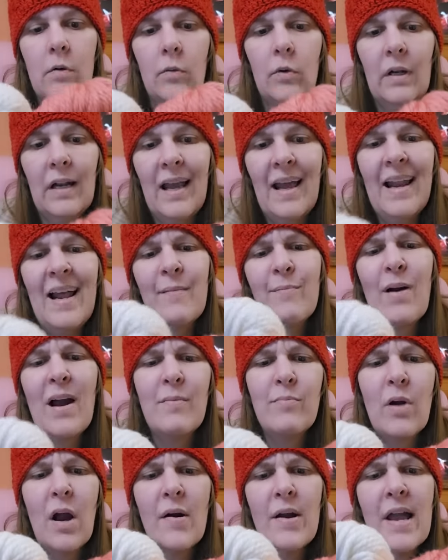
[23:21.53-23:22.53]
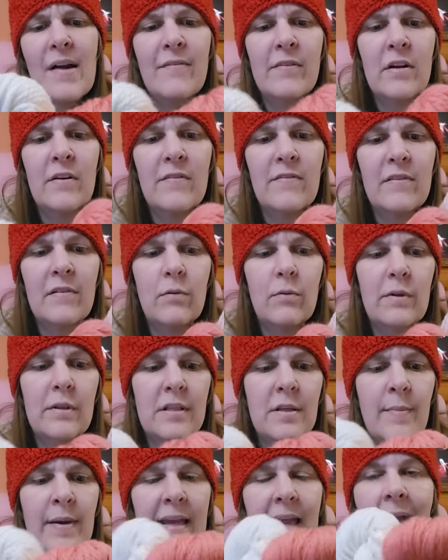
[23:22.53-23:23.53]
Well, I'd probably have enough
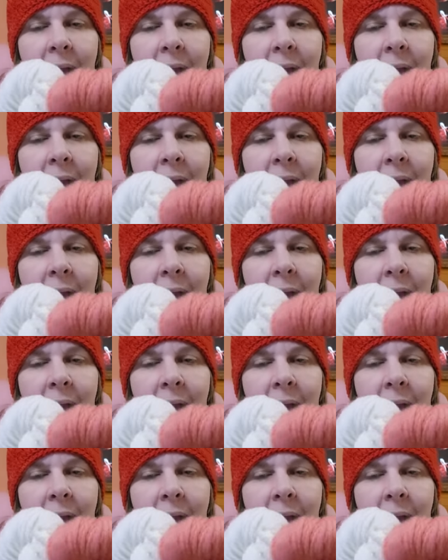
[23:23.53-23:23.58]
to make